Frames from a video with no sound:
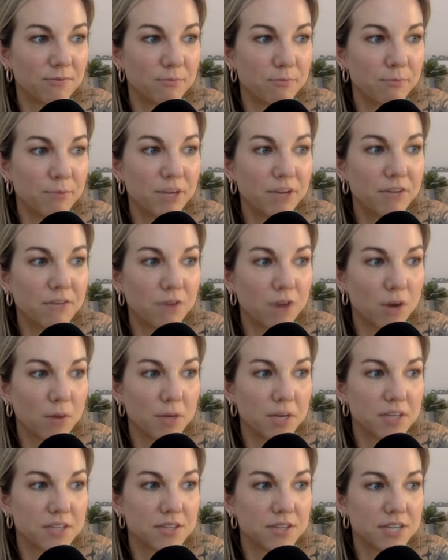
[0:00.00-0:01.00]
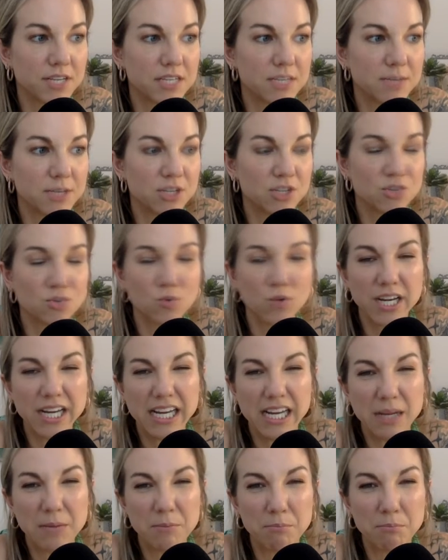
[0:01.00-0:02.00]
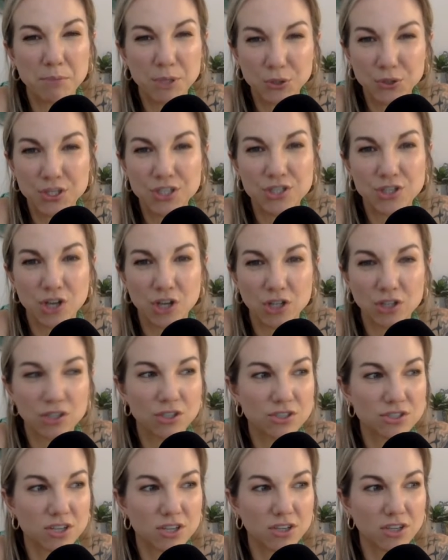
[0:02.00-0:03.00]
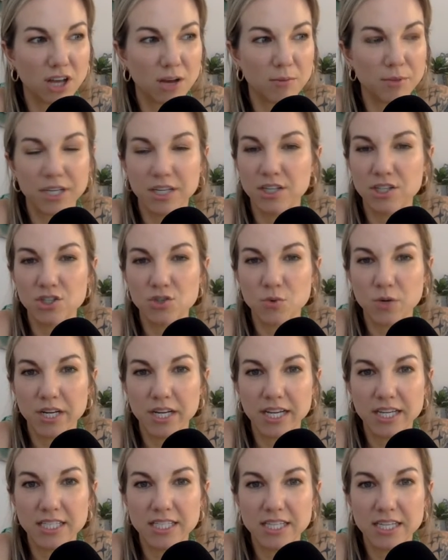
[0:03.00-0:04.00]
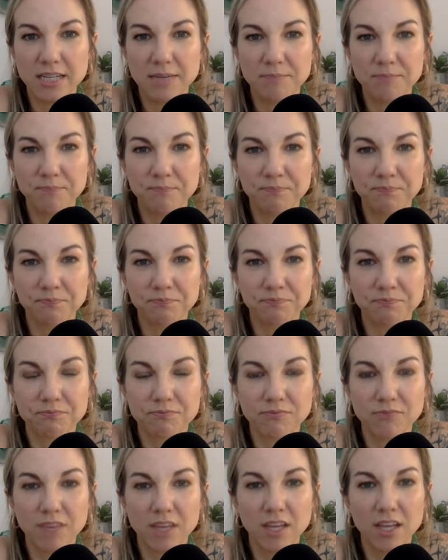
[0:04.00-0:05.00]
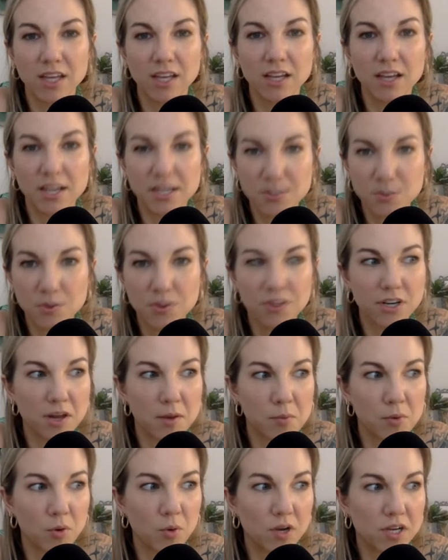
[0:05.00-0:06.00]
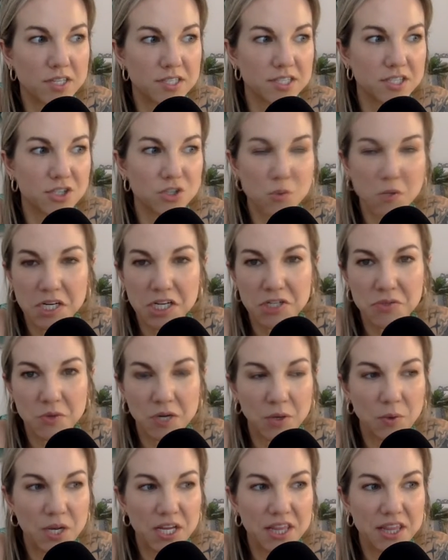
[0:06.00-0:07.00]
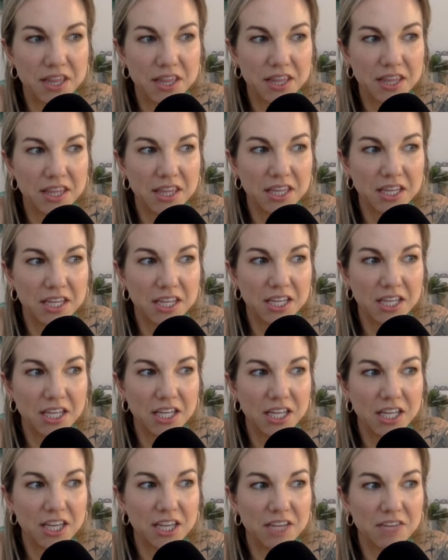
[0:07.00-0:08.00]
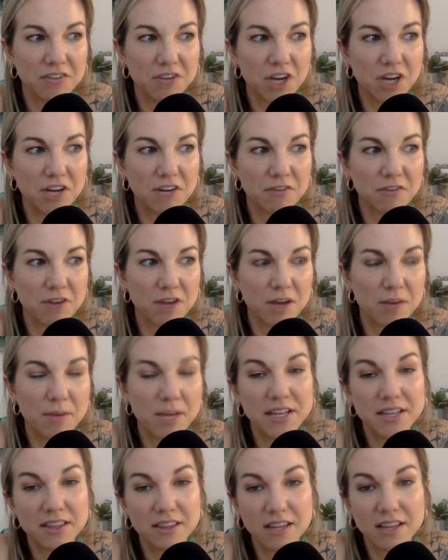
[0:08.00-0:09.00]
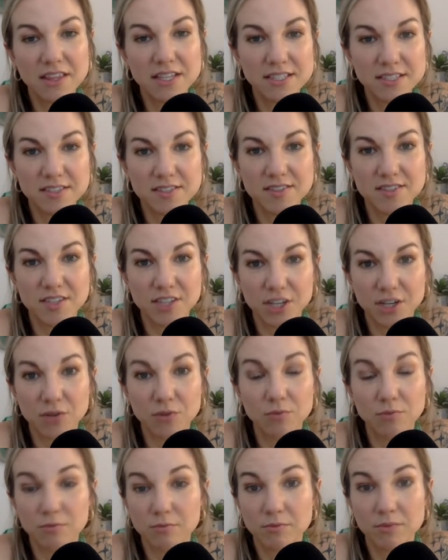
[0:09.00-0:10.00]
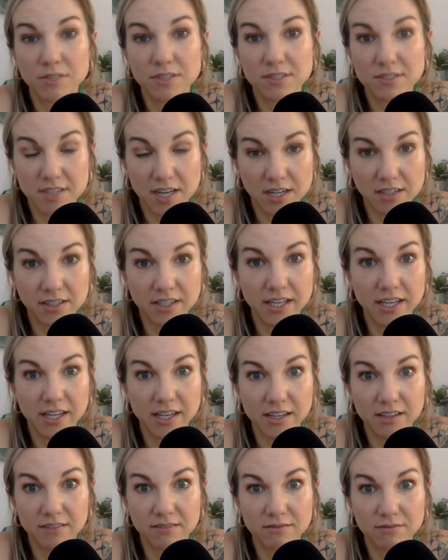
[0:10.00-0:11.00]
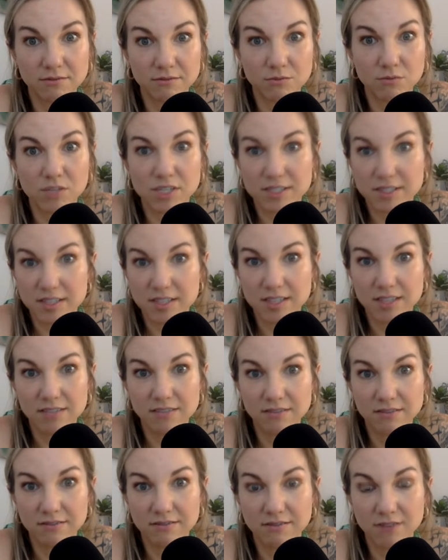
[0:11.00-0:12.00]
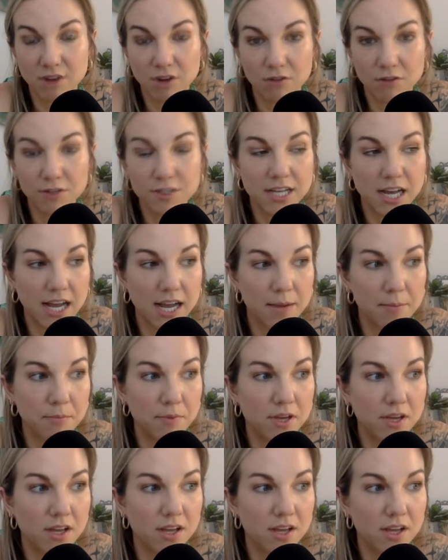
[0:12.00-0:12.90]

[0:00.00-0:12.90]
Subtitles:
Big Pharma, so they spent $28 million on lobbying in 2018. Guess what the number was in 2021? They've gone from, and this is, steadily risen over time.